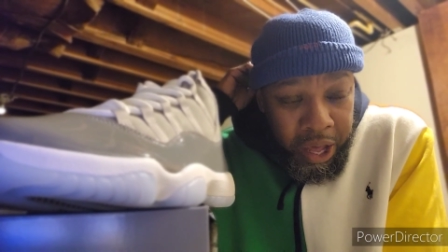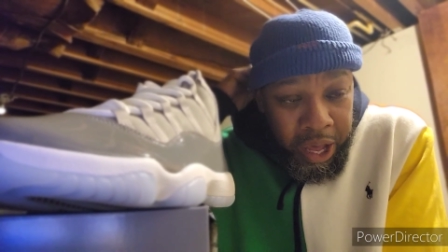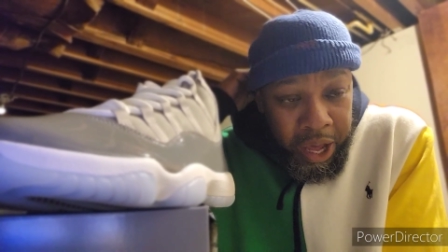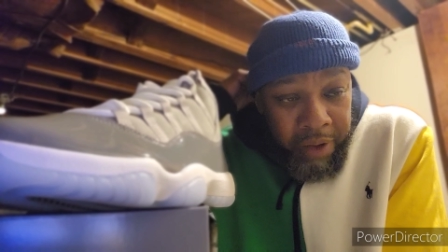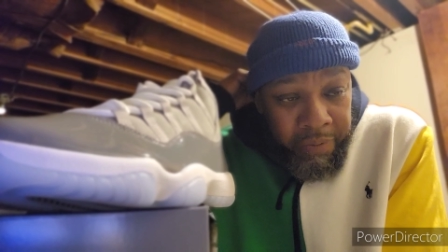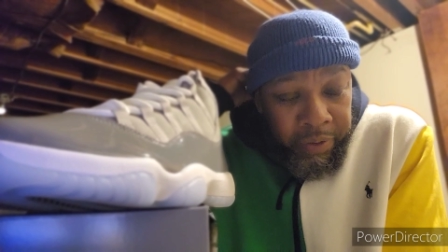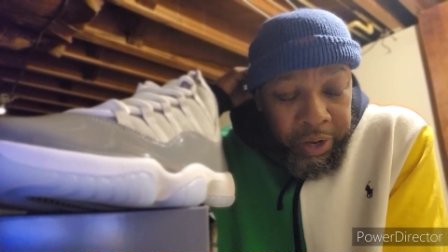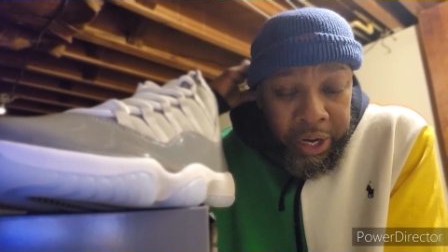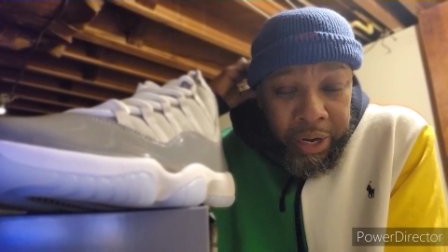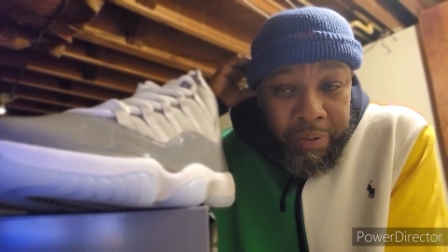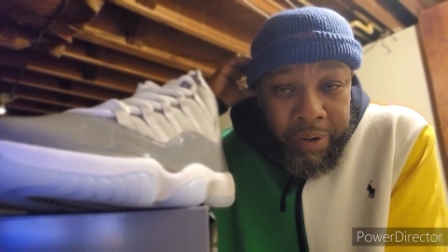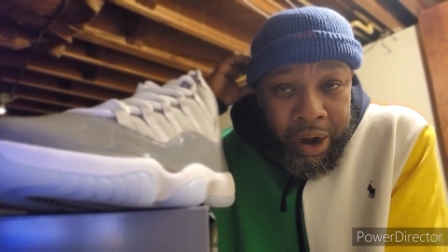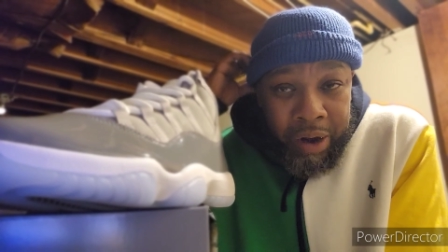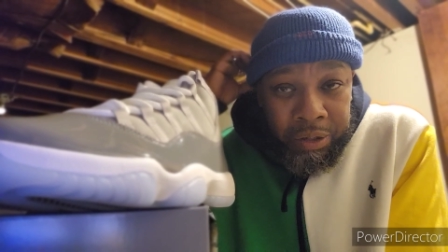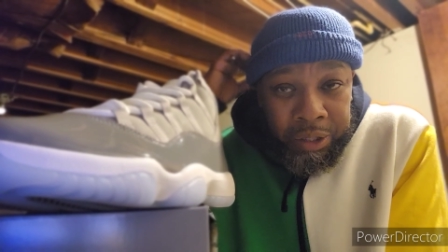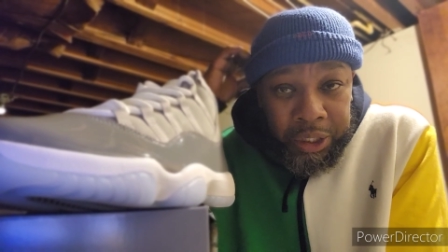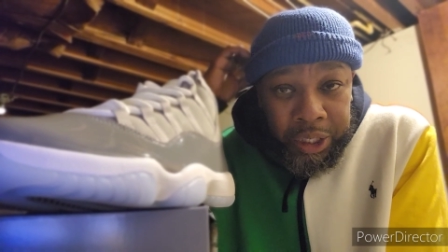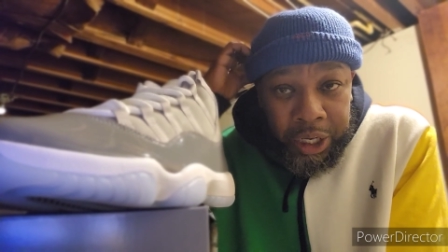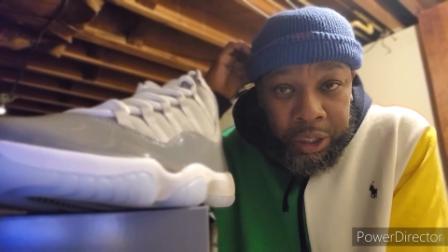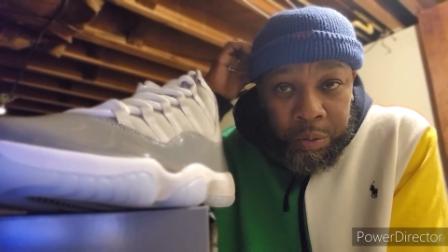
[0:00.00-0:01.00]
evening
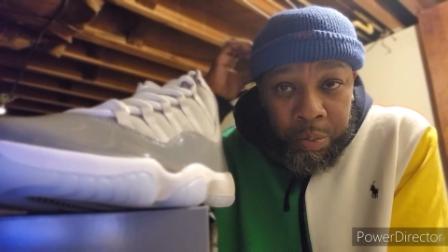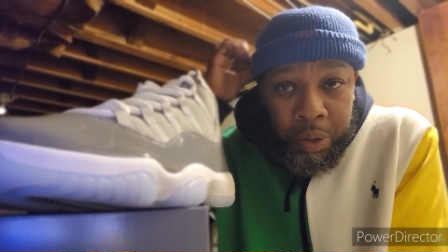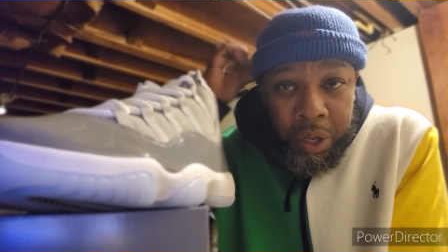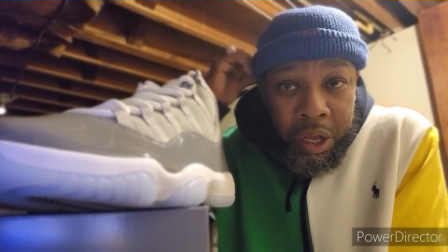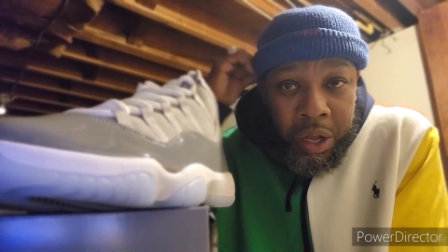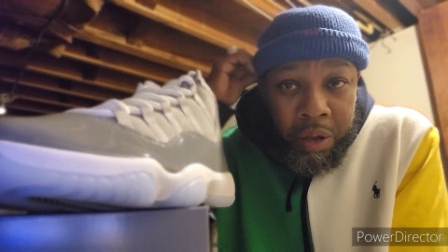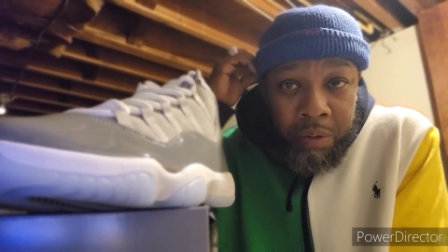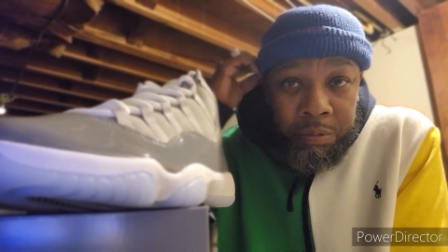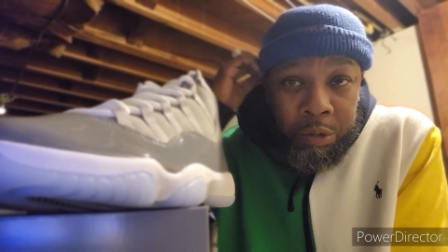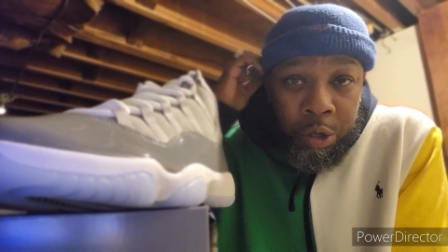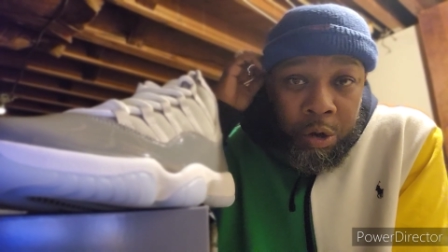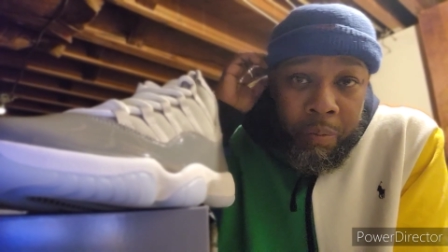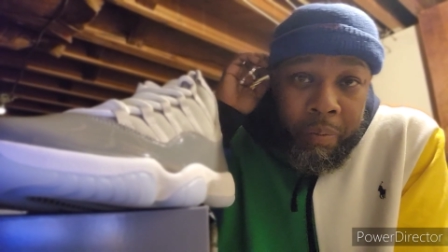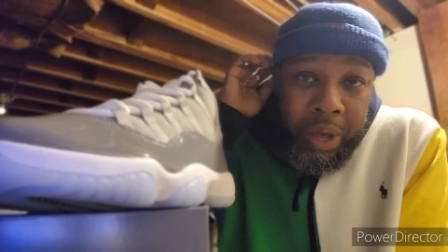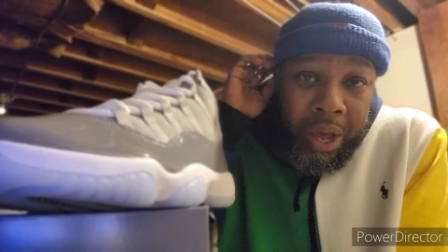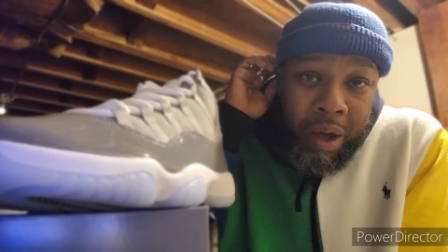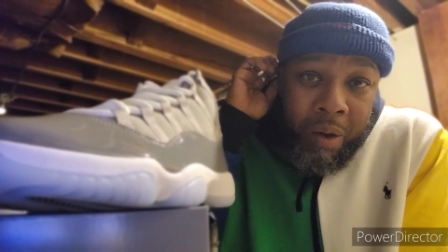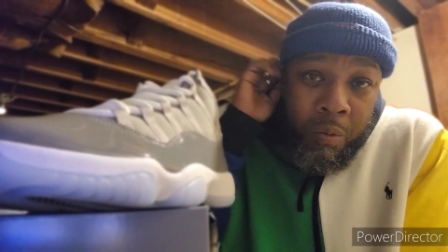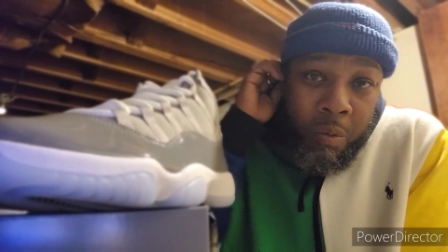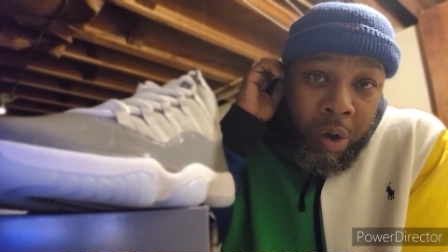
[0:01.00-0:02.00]
around 6 p.m. Told
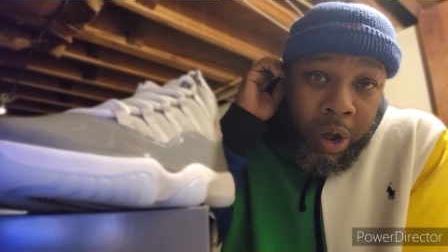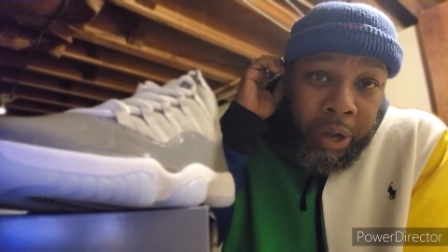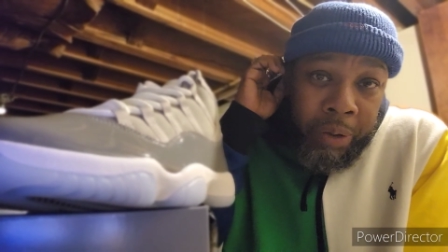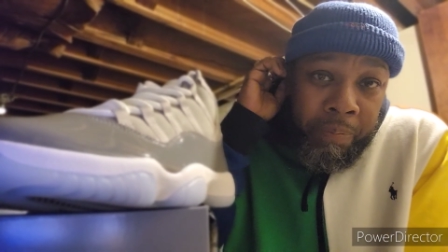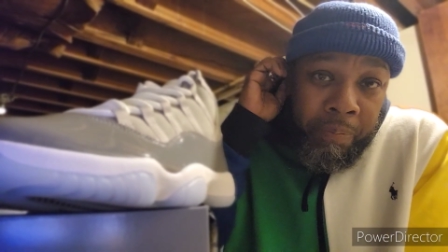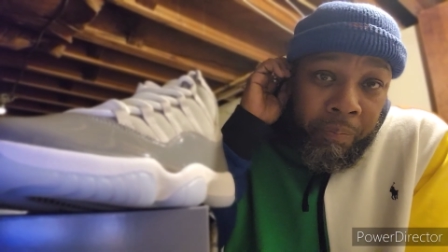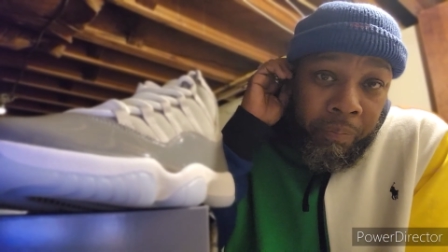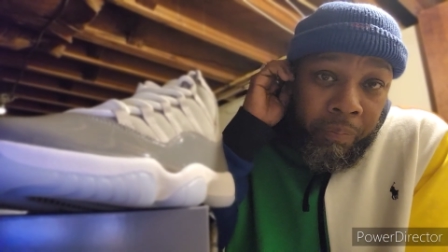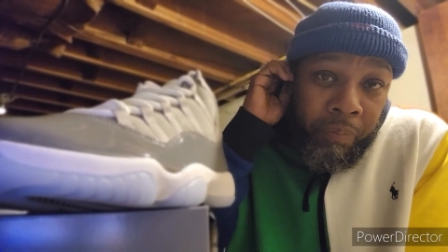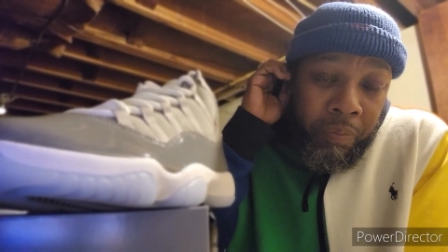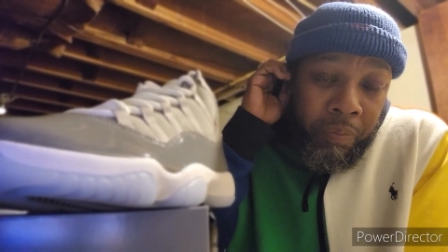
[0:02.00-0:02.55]
me I won.